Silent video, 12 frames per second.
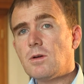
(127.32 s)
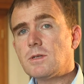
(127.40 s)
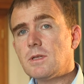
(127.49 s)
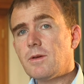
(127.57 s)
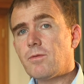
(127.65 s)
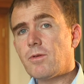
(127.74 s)
on
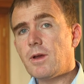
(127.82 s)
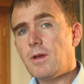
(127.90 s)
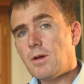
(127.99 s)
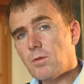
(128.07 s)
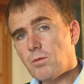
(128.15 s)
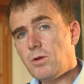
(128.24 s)
delivering
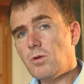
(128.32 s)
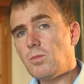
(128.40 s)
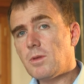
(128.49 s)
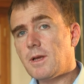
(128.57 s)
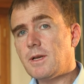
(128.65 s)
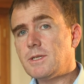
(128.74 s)

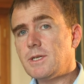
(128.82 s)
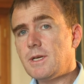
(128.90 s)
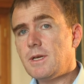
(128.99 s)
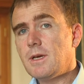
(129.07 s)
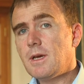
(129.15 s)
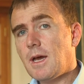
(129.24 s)
renewable
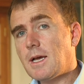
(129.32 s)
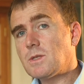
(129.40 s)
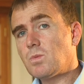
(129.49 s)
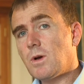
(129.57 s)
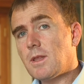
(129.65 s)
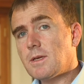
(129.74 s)
energy
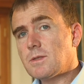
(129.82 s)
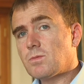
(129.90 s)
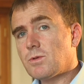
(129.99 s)
as well as